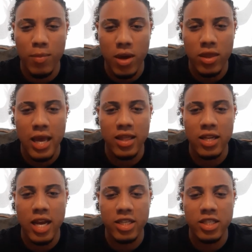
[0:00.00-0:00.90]
about that the
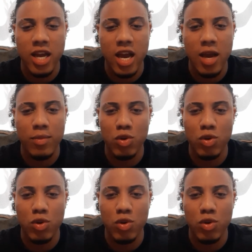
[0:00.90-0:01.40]
next time